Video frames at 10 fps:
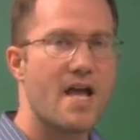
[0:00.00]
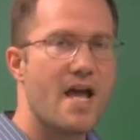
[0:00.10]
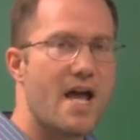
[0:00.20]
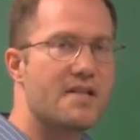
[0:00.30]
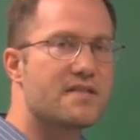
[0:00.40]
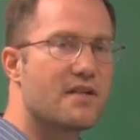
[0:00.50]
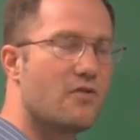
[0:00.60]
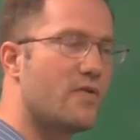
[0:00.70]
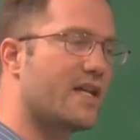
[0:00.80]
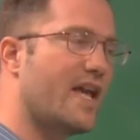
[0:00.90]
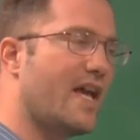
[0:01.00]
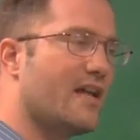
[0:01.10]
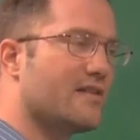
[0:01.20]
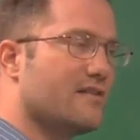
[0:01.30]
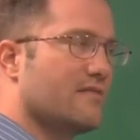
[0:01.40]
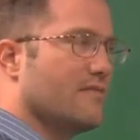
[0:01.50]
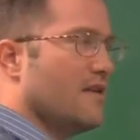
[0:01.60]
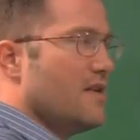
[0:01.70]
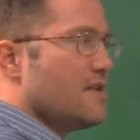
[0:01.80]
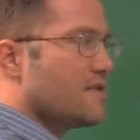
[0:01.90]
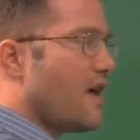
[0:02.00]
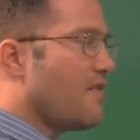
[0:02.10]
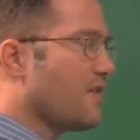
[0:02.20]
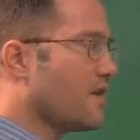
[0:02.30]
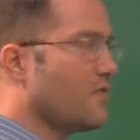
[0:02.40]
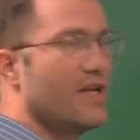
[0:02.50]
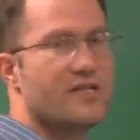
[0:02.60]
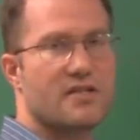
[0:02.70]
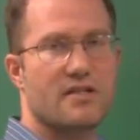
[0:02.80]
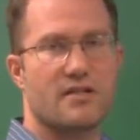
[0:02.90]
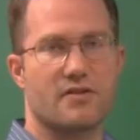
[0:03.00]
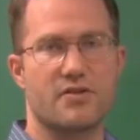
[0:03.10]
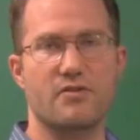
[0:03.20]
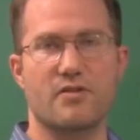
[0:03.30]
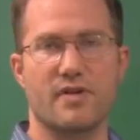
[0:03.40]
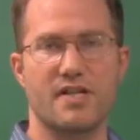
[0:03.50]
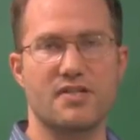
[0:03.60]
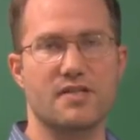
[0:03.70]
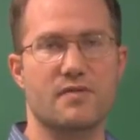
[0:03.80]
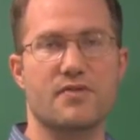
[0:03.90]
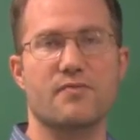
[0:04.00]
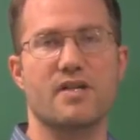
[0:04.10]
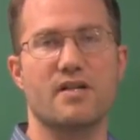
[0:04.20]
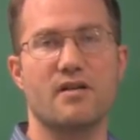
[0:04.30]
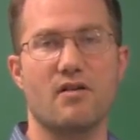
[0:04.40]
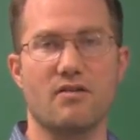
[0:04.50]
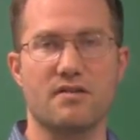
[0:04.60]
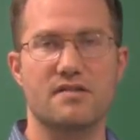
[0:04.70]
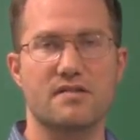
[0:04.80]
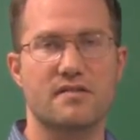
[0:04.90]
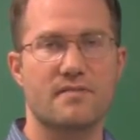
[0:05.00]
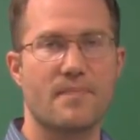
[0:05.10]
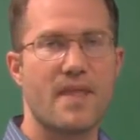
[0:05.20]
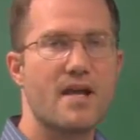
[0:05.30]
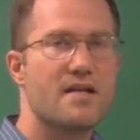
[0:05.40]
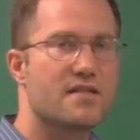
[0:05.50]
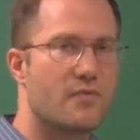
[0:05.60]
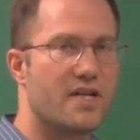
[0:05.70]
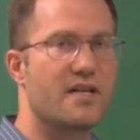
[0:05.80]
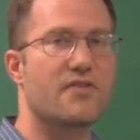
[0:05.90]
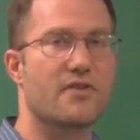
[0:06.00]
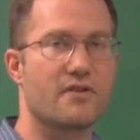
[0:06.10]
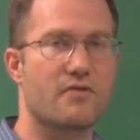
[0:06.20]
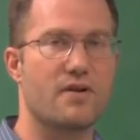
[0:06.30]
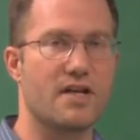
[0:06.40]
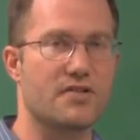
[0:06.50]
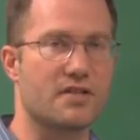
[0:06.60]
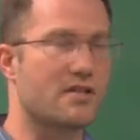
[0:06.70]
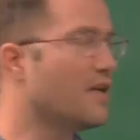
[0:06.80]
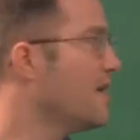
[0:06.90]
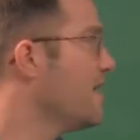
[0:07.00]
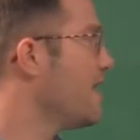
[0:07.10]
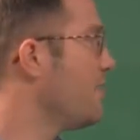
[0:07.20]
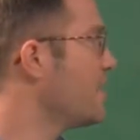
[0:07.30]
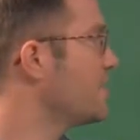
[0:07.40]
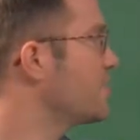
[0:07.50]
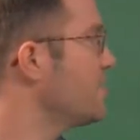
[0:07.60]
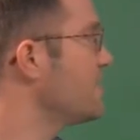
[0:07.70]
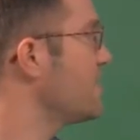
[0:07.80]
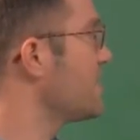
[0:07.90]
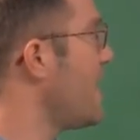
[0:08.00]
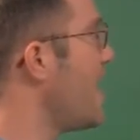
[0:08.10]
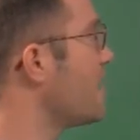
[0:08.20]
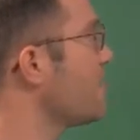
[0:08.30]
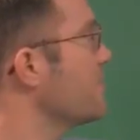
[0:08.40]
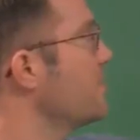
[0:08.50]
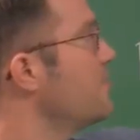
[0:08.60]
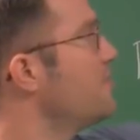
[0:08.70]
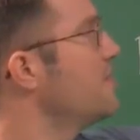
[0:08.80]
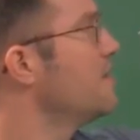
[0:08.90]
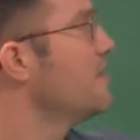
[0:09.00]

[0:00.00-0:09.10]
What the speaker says: And so we can't solve an equation or two equations with three unknowns. So we need a third equation. Now we could choose this outer loop,